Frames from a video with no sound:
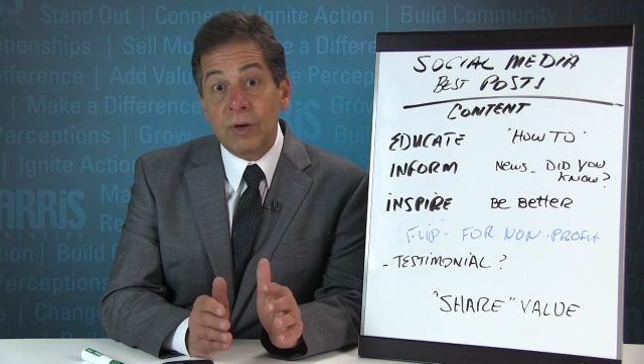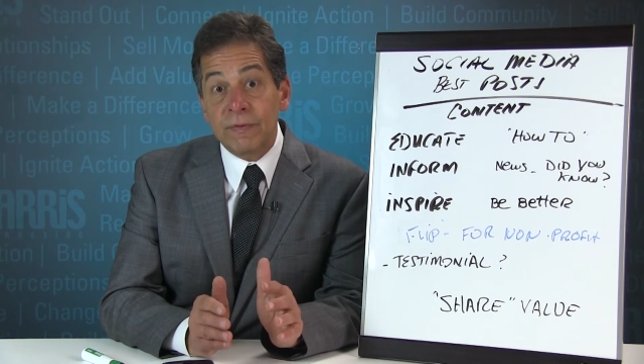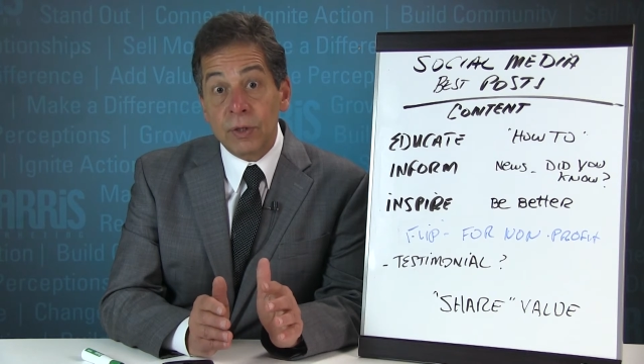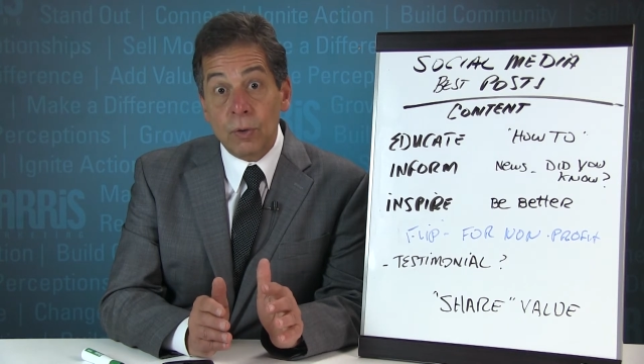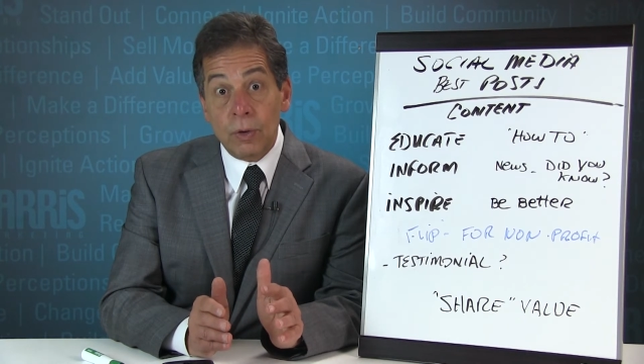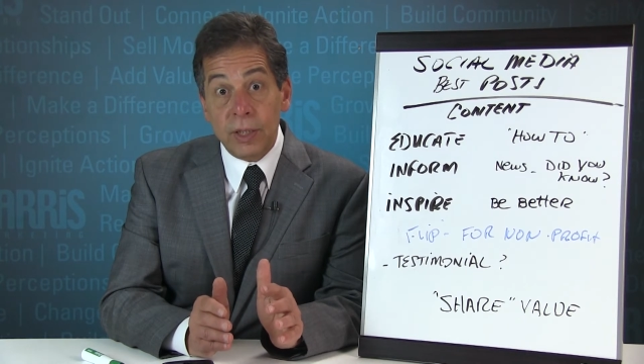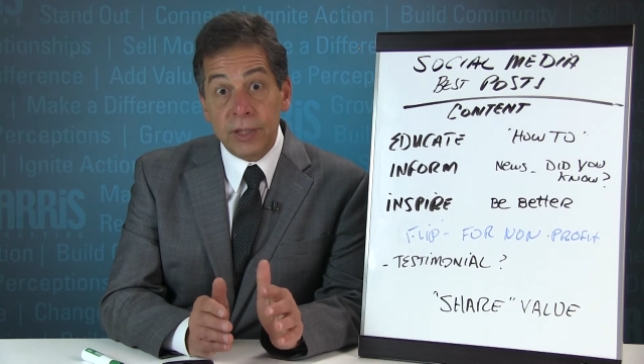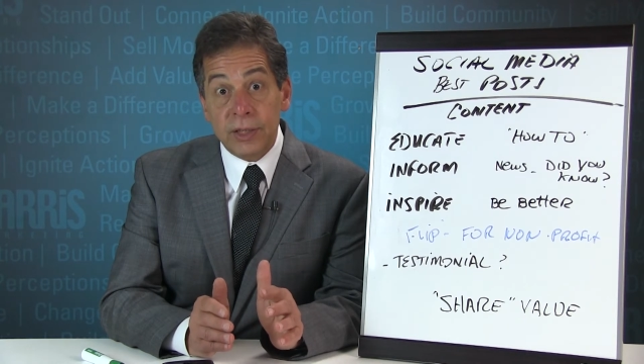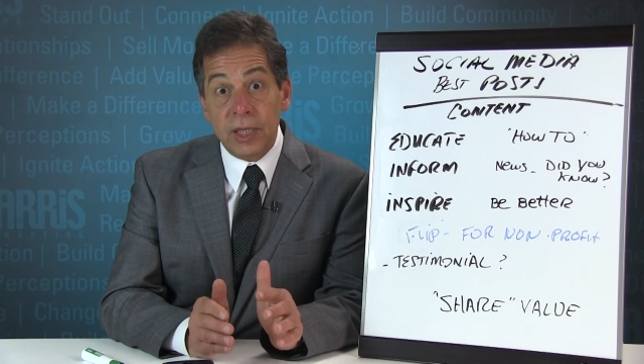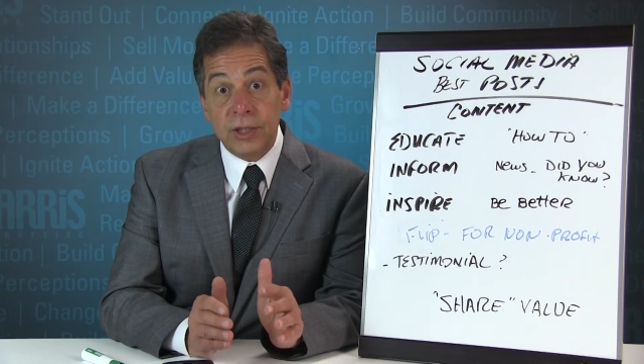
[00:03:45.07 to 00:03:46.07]
of your
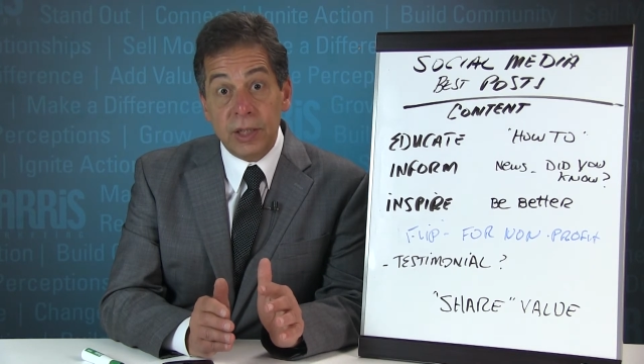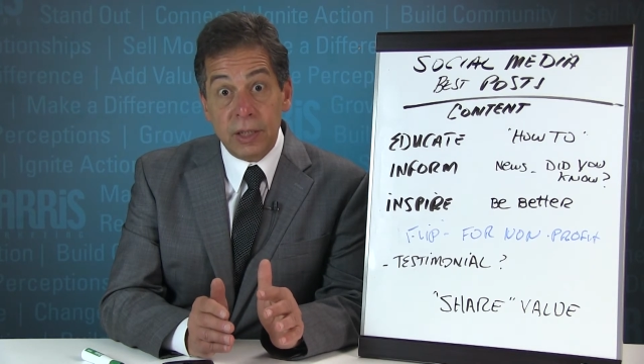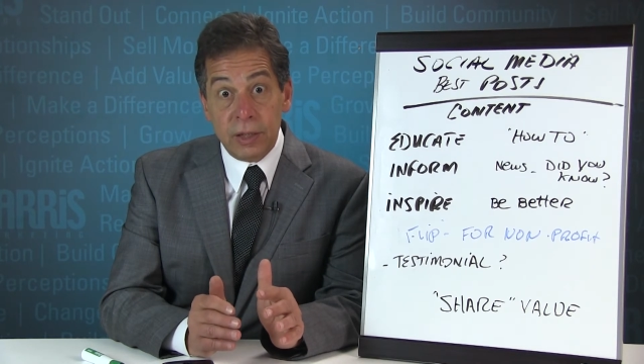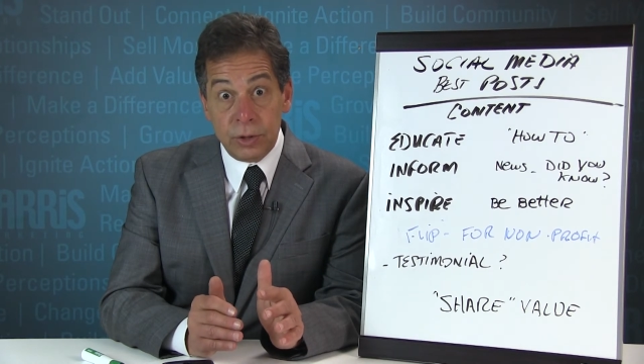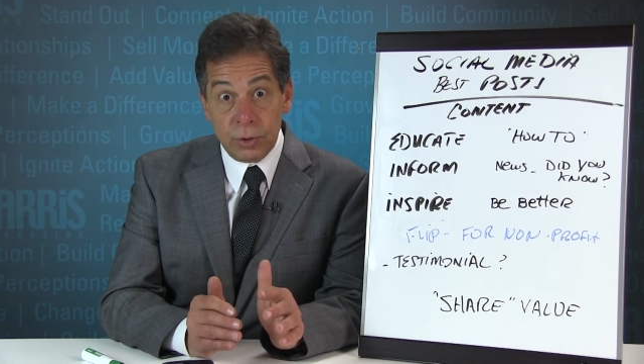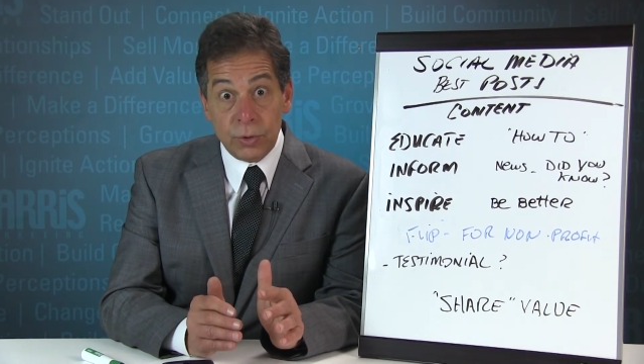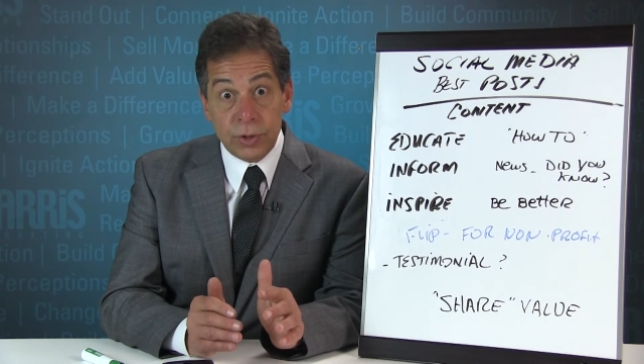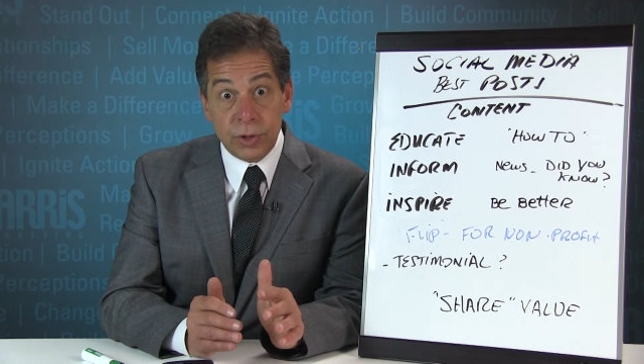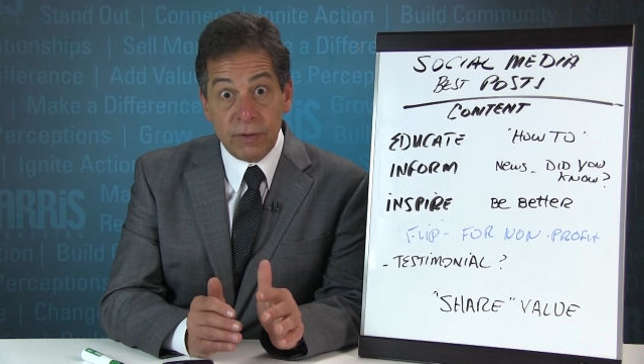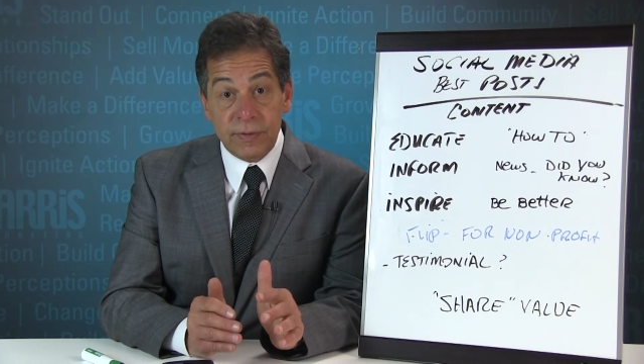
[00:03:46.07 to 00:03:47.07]
organization and your
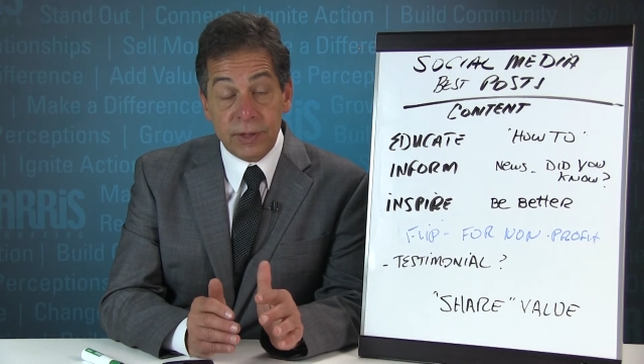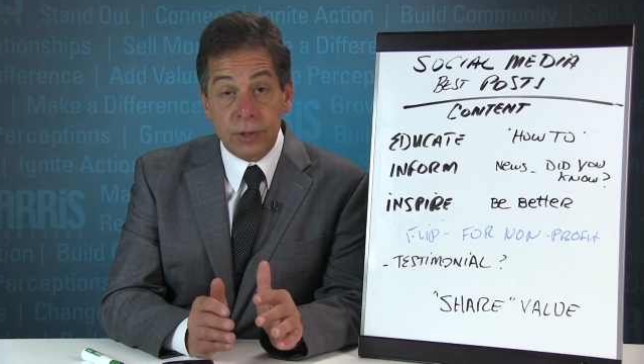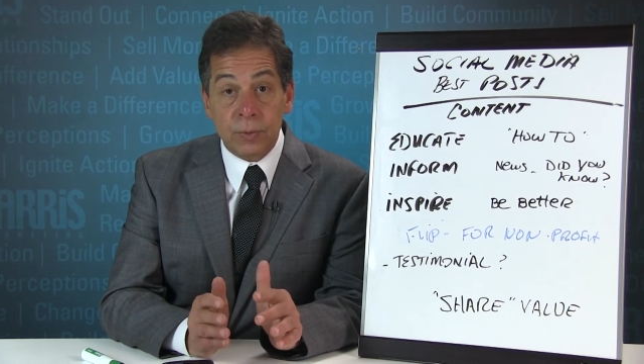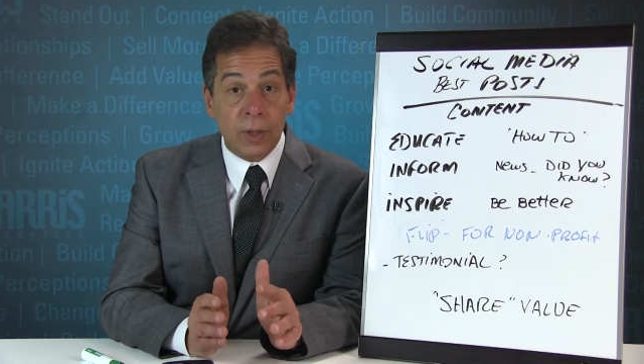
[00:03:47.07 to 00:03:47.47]
services,